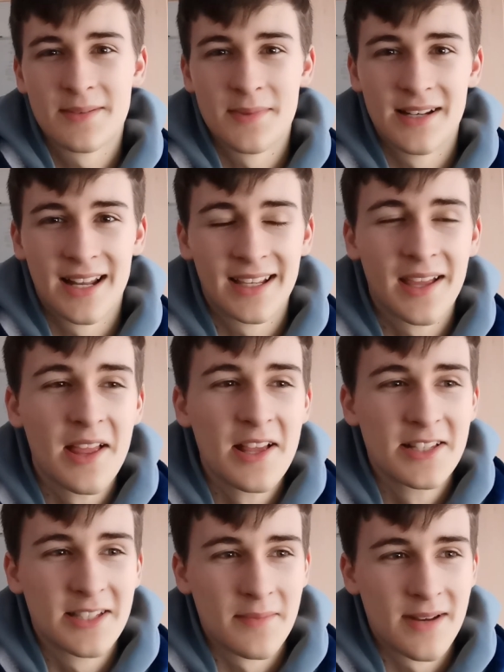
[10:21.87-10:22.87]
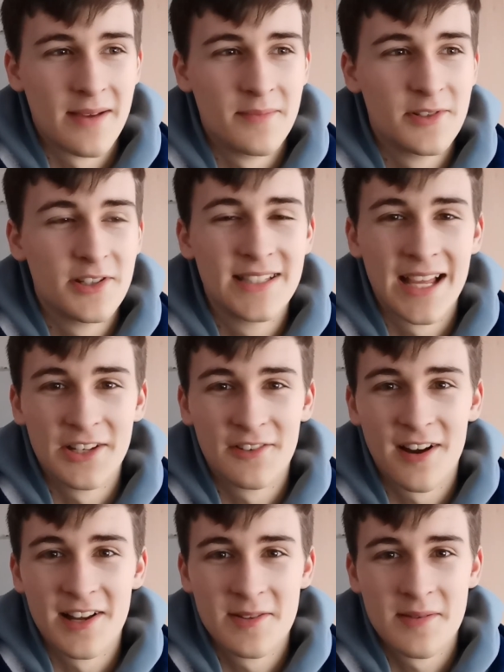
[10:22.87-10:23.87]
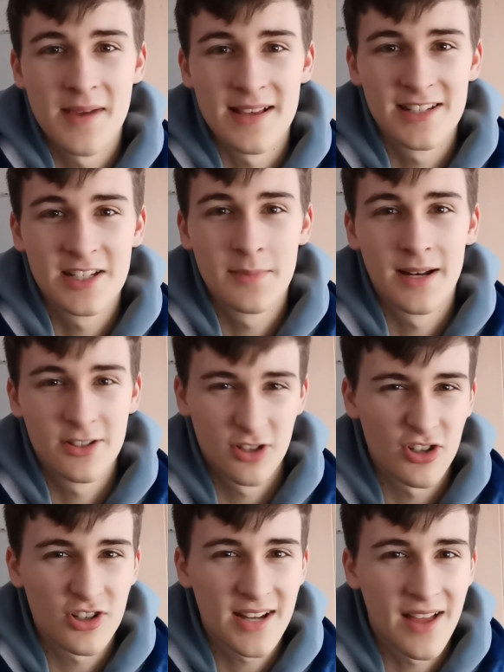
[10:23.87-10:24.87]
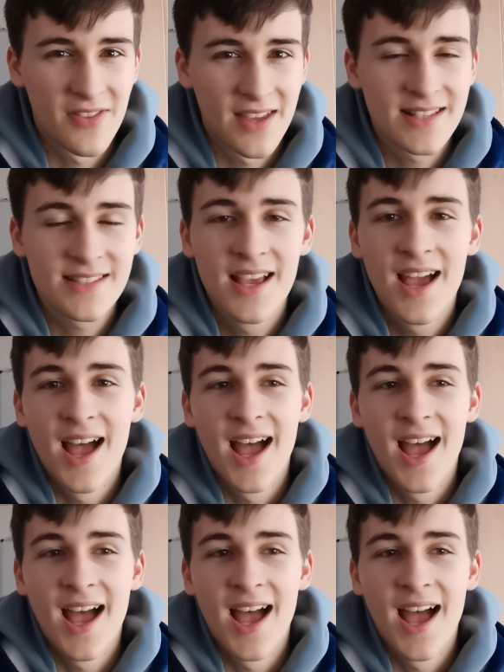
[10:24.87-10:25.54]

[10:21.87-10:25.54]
I mean, like, sometimes you send your friends a message to be like, do you understand this?